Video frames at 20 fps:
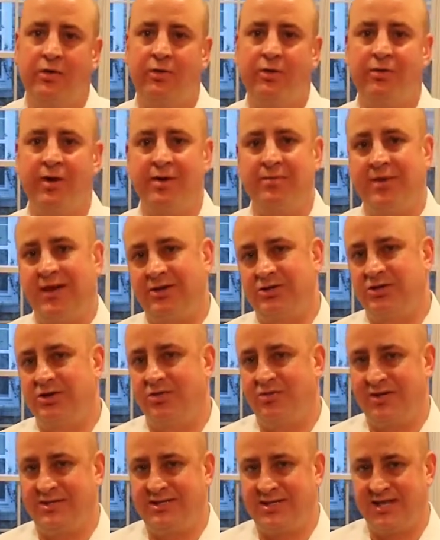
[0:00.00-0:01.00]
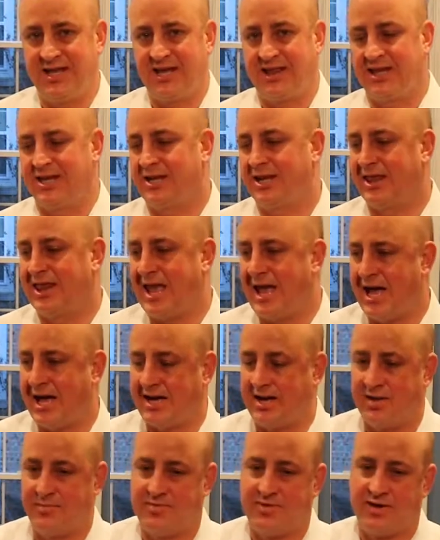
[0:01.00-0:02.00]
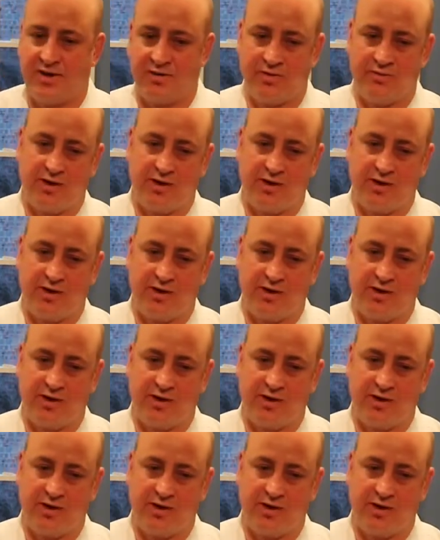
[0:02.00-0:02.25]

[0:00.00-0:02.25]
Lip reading: We want to make sure we see that little lock up there.